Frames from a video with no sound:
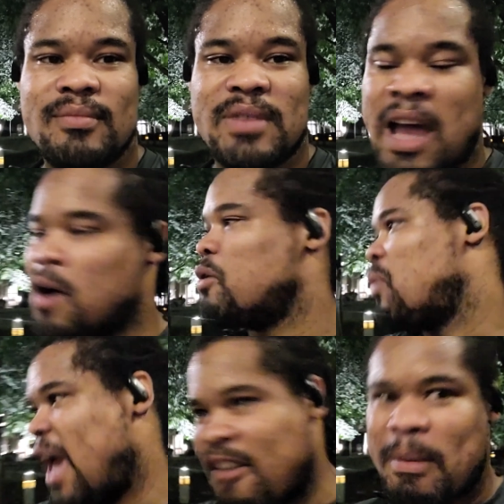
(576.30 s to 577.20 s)
Now,
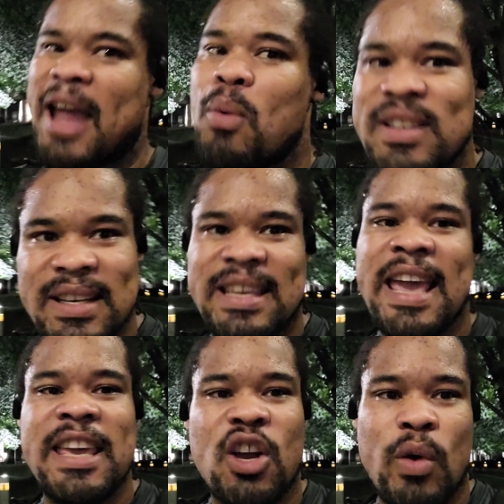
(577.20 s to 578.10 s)
everybody wasn't the
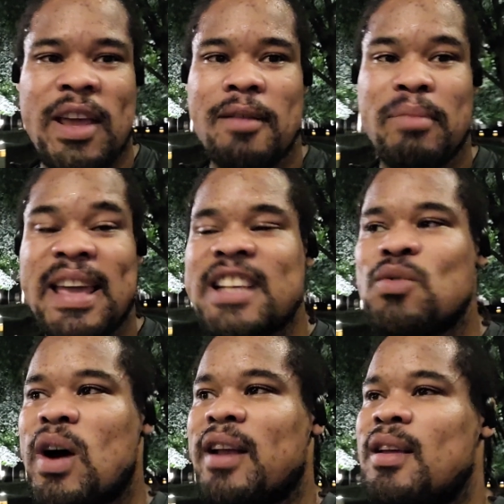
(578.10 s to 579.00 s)
king and queen, but guess
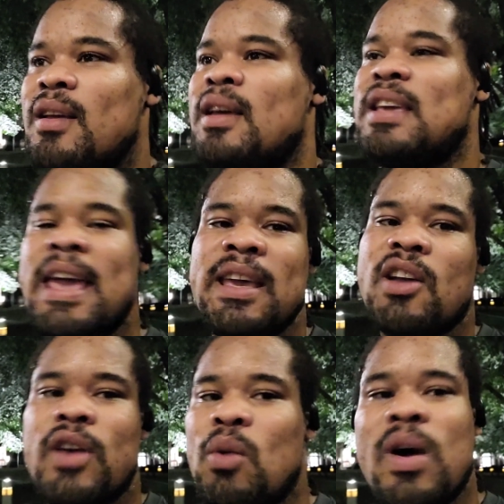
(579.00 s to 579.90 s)
what? King and
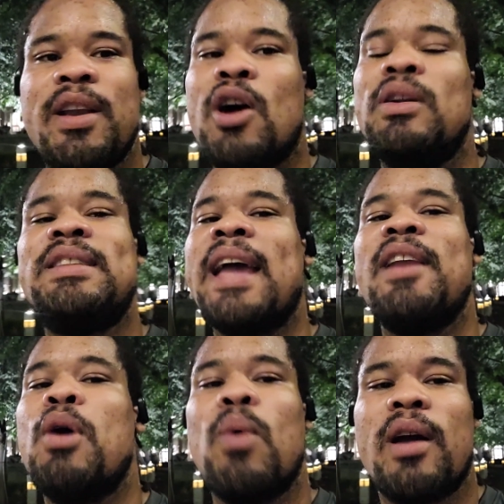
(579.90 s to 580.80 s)
queen wasn't the only thing
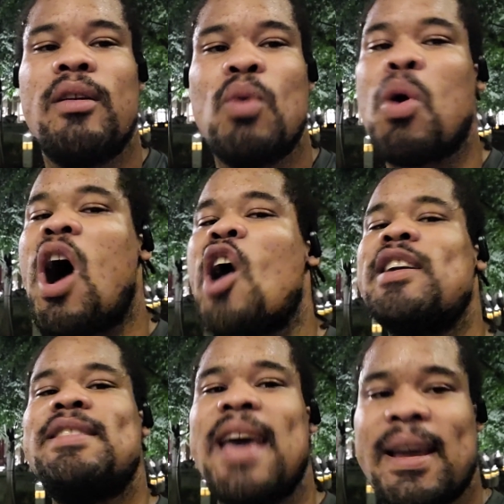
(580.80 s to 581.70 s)
that we were. We were
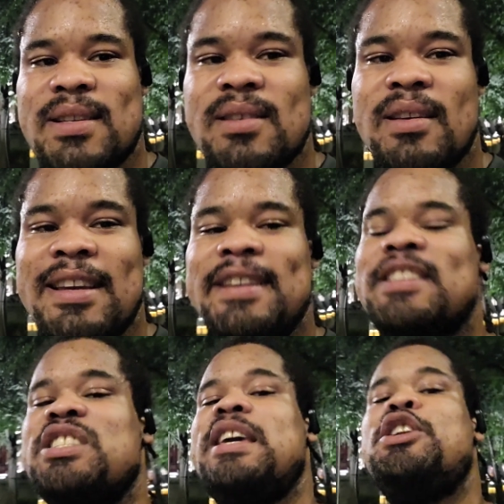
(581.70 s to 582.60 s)
architects,
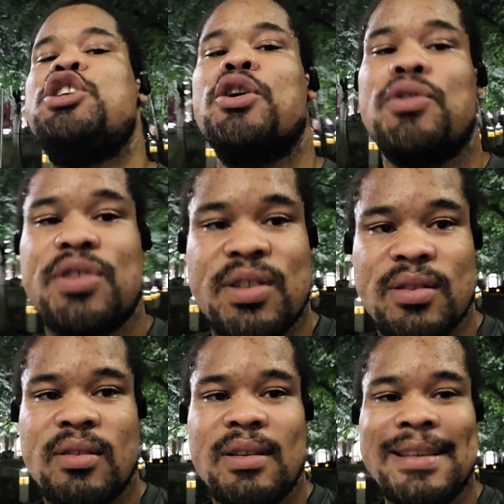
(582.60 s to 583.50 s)

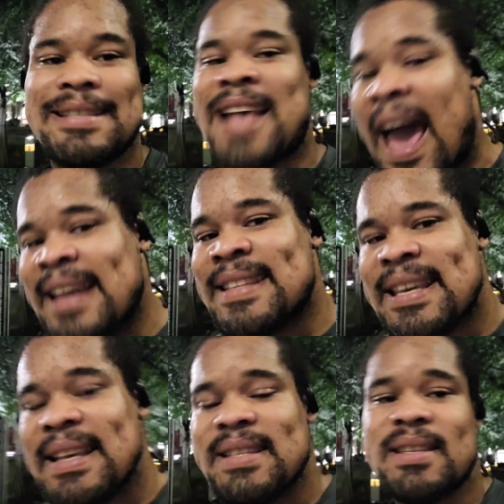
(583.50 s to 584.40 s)
teachers,
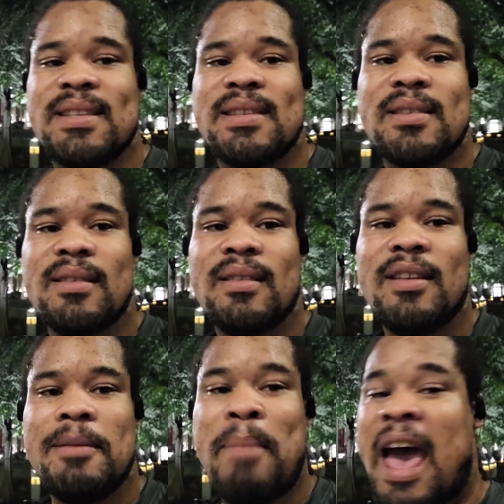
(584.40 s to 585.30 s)
scientists,
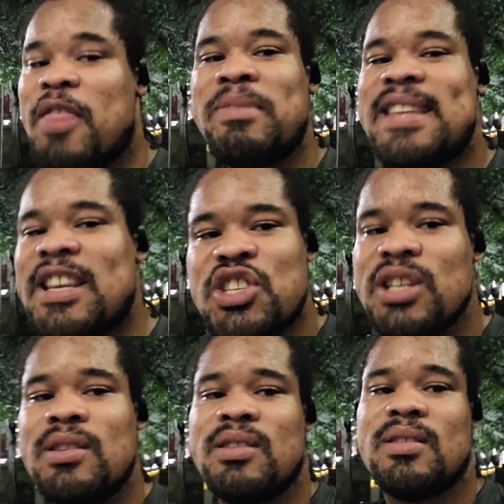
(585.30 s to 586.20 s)

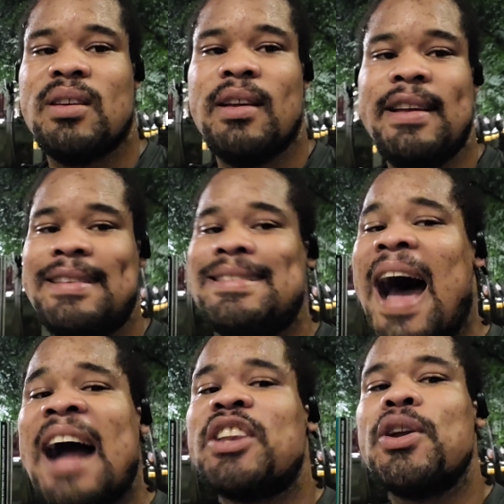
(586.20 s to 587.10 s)
mathematicians,
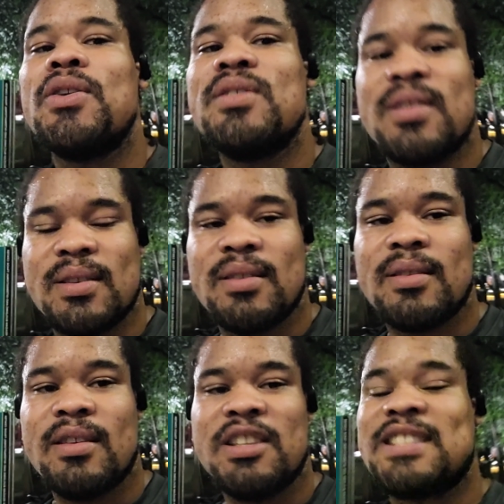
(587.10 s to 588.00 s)
doctors,
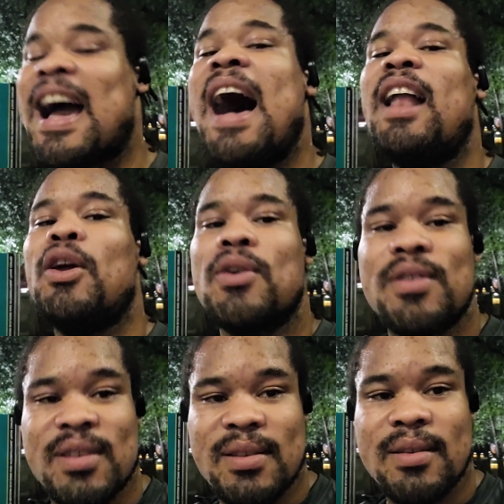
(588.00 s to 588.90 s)

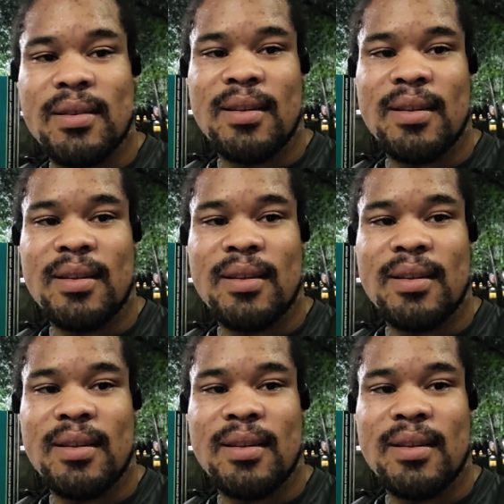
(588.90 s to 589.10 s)
scholars,